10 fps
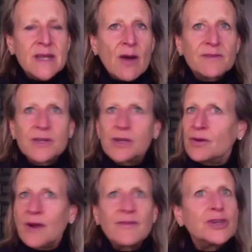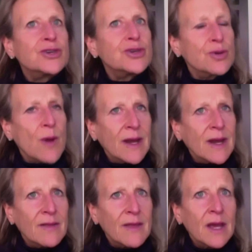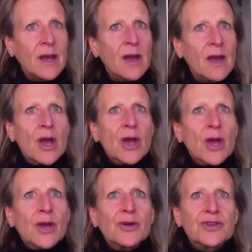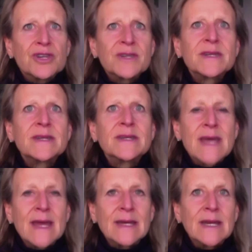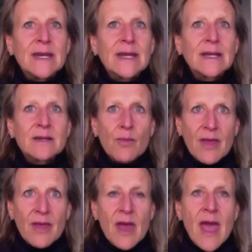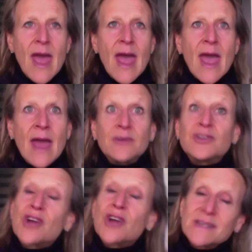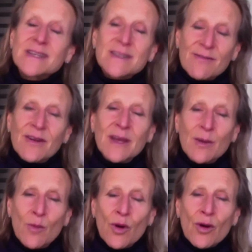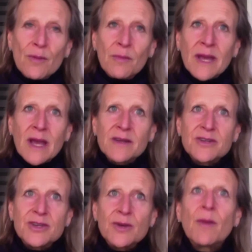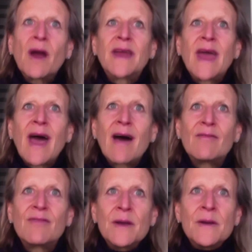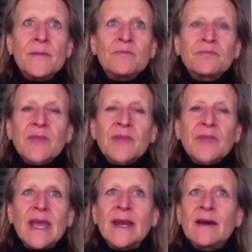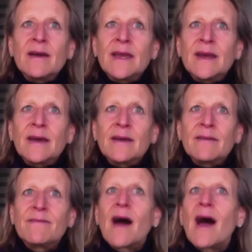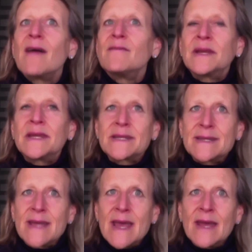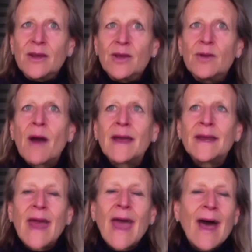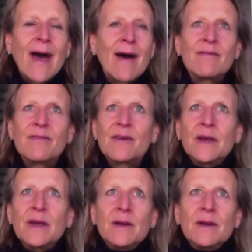itself. So you don't have to do anything. You're just attending to the breath. And just is a funny word because you might have in a 5-minute sit, you might have,